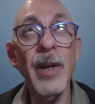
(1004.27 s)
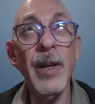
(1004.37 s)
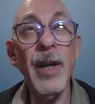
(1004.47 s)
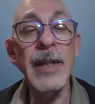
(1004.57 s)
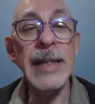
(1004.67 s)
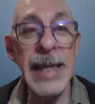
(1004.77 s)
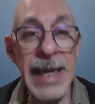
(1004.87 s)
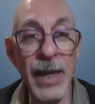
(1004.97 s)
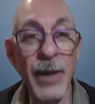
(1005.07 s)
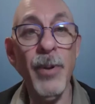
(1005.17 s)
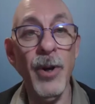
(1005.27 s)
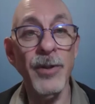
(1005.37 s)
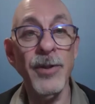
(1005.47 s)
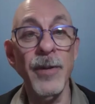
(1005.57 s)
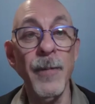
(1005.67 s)
a key
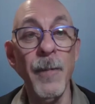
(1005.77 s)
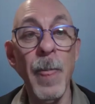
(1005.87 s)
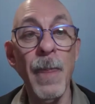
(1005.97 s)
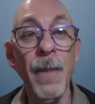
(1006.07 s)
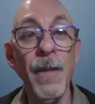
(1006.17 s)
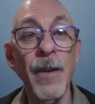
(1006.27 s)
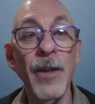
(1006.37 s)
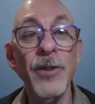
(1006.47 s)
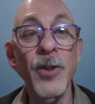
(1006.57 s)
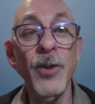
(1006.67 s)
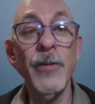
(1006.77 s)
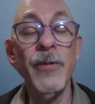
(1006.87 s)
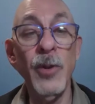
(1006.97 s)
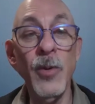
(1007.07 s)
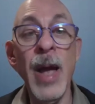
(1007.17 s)
person? So if
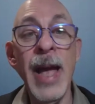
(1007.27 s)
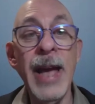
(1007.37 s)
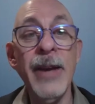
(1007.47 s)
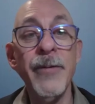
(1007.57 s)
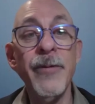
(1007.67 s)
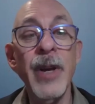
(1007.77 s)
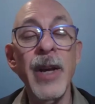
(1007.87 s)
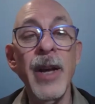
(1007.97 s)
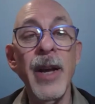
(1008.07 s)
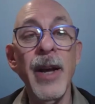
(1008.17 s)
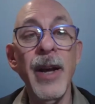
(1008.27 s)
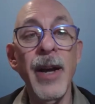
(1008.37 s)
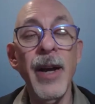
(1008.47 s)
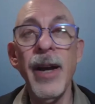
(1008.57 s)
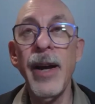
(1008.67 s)
you have
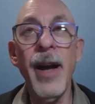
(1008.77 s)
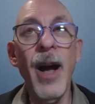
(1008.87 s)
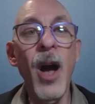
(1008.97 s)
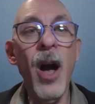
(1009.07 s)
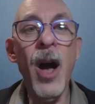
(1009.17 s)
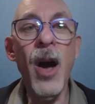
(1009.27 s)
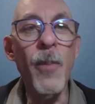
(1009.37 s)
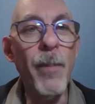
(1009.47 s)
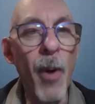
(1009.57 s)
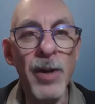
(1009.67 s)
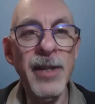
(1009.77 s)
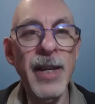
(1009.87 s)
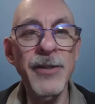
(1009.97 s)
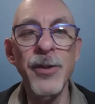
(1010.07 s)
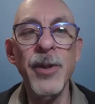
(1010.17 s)
a
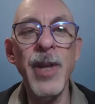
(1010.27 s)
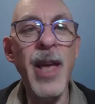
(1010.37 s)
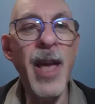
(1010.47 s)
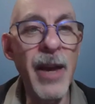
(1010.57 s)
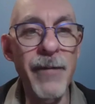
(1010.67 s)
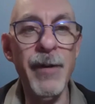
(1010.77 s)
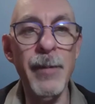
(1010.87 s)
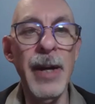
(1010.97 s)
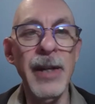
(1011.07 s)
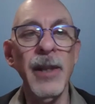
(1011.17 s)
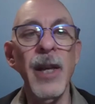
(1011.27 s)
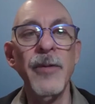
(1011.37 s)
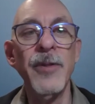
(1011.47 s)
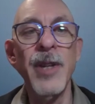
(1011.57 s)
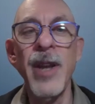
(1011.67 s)
bartender that everybody
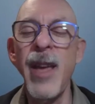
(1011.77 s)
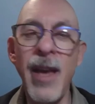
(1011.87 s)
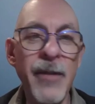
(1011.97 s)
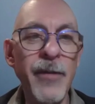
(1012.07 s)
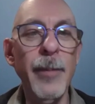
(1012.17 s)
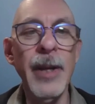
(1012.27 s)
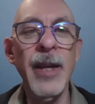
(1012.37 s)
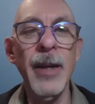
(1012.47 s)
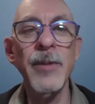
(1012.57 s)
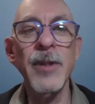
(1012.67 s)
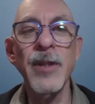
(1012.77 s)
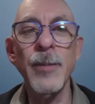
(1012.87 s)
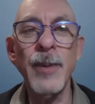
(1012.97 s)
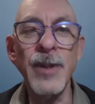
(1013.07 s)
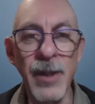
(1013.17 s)
loves and everybody comes in
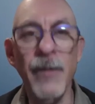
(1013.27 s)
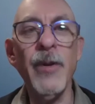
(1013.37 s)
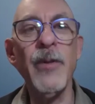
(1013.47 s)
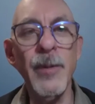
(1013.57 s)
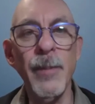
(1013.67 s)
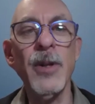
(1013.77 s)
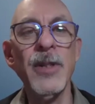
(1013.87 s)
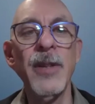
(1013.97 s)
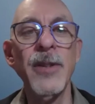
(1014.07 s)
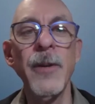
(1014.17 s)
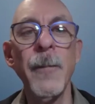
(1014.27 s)
specific for the bartender,